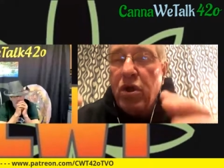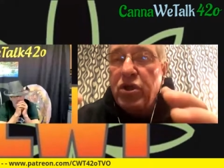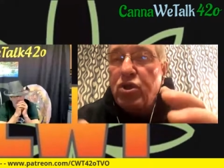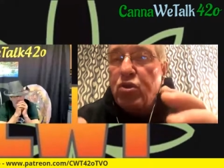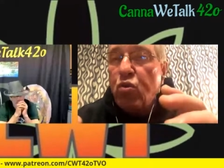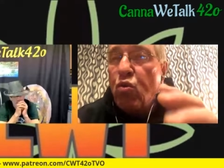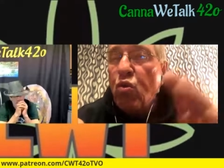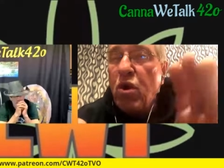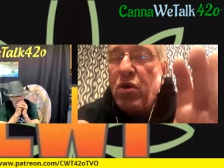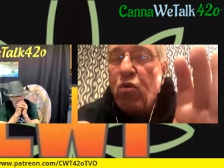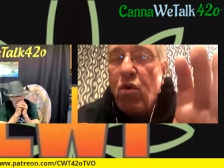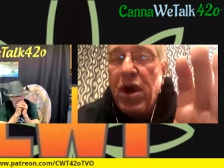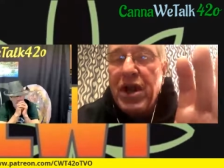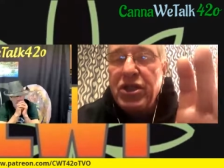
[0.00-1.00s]

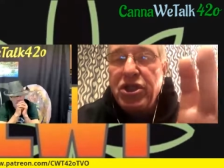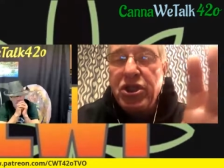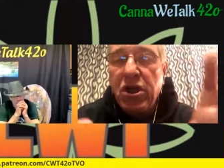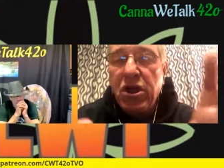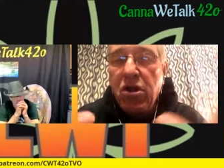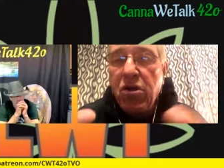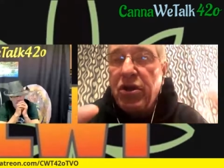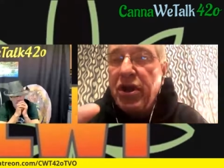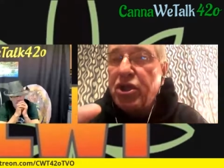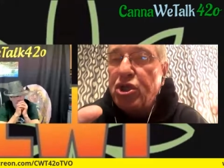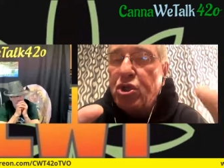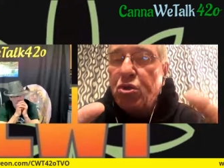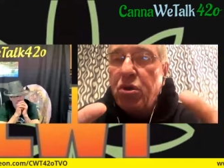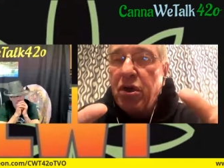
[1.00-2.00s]
Once one white
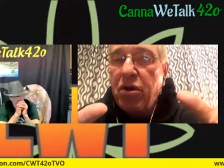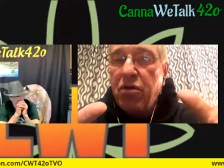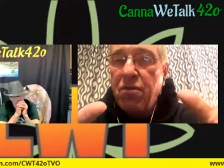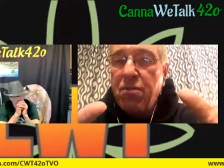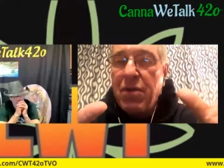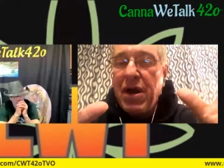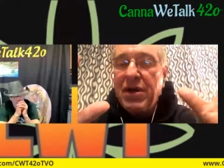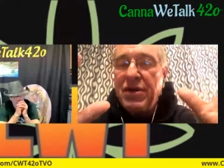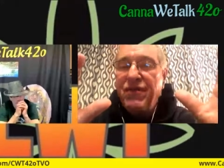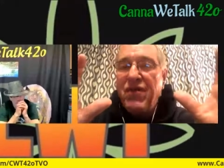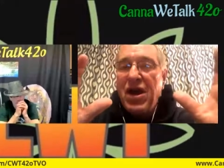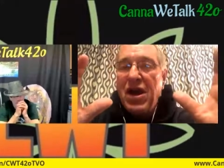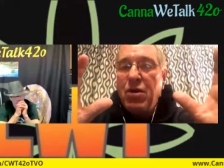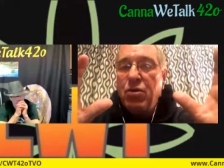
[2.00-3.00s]
cell gets
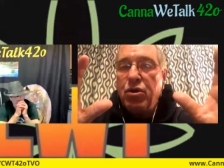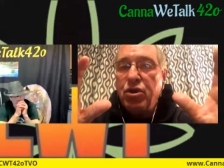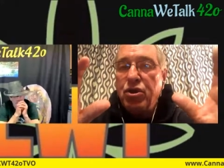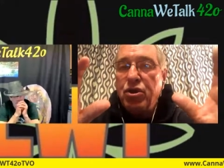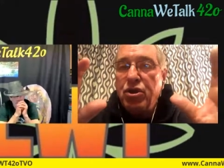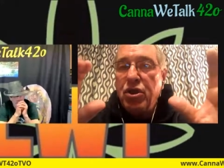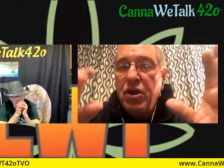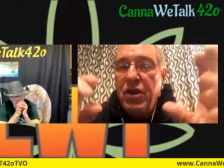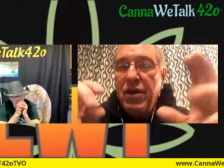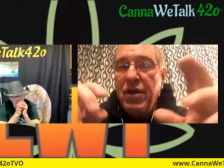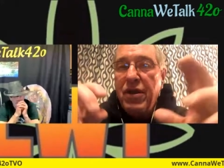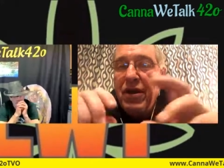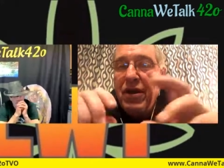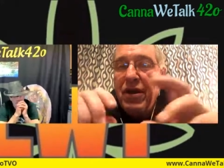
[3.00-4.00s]
triggered by the
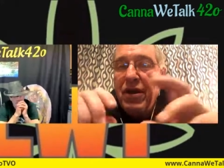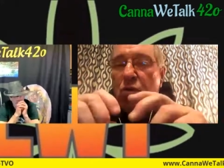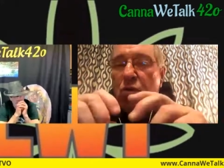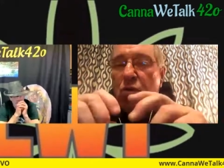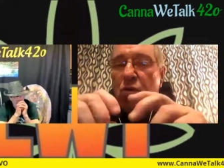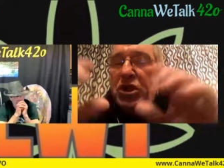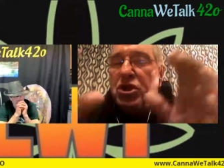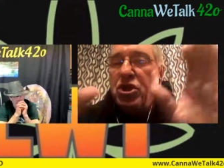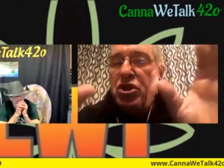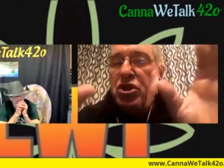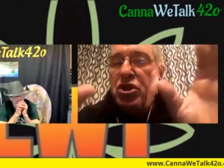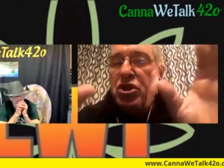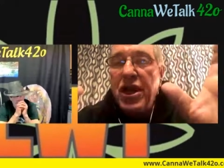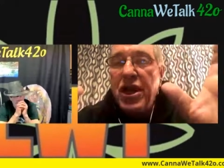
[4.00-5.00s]
virus, it
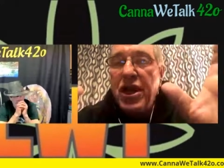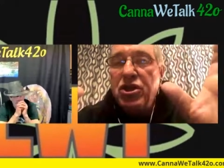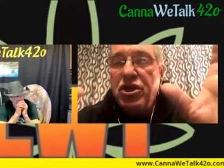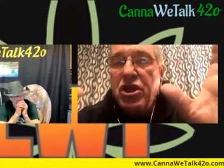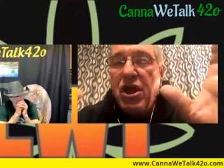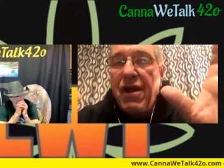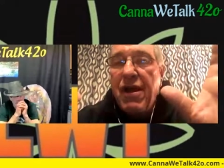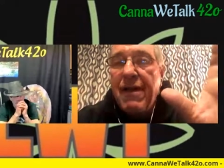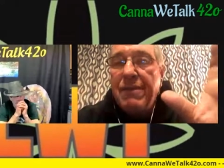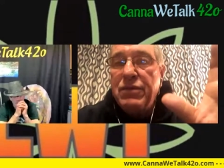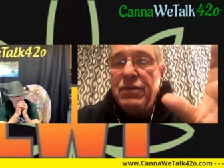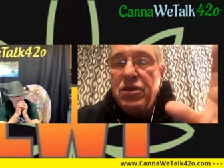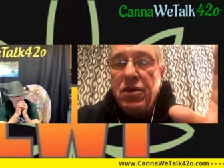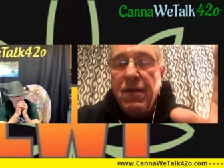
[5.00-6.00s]
releases the
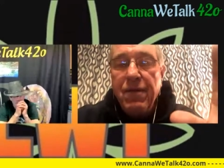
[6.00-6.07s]
enzymes,